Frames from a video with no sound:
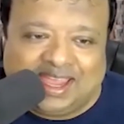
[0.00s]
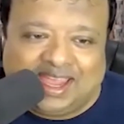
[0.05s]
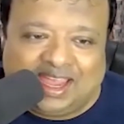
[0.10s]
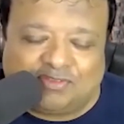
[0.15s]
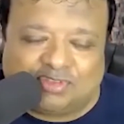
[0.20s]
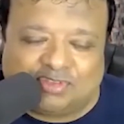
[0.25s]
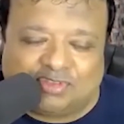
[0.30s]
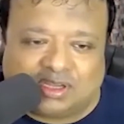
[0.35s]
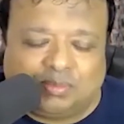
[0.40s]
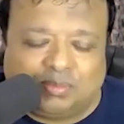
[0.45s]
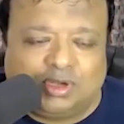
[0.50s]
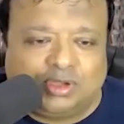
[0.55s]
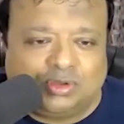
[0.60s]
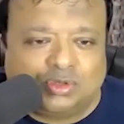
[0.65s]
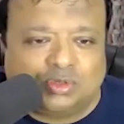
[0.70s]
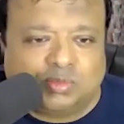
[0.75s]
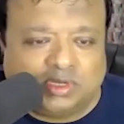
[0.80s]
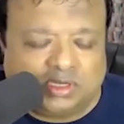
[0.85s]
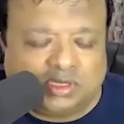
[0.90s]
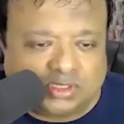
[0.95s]
And for somebody
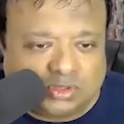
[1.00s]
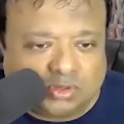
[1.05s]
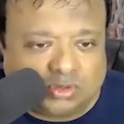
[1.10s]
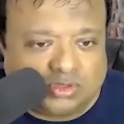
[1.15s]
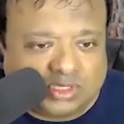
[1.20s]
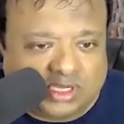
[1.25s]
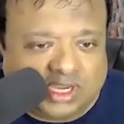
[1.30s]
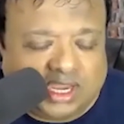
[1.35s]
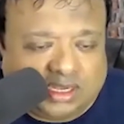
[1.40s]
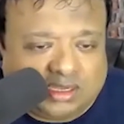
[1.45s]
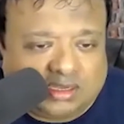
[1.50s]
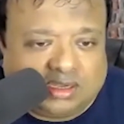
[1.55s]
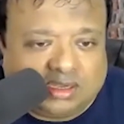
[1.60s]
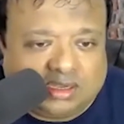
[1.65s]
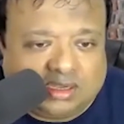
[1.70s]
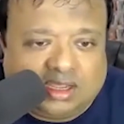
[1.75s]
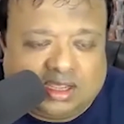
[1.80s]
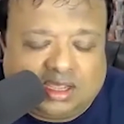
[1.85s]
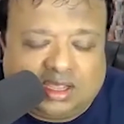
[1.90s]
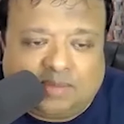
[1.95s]
who's been
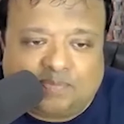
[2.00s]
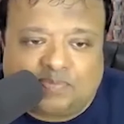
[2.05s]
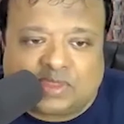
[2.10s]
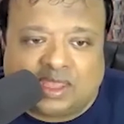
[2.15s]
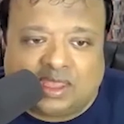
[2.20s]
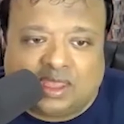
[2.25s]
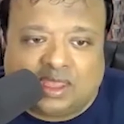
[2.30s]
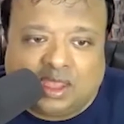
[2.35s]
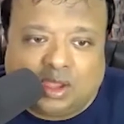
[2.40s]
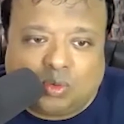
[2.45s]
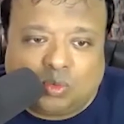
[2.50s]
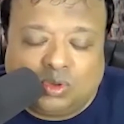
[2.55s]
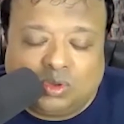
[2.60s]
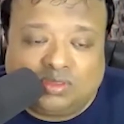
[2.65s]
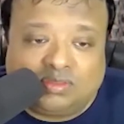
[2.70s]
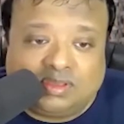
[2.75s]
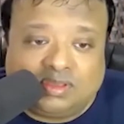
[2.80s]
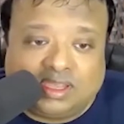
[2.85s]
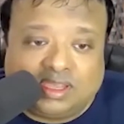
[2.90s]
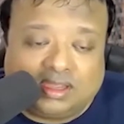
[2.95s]
associated
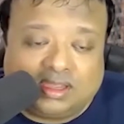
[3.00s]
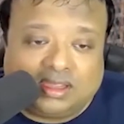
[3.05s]
with the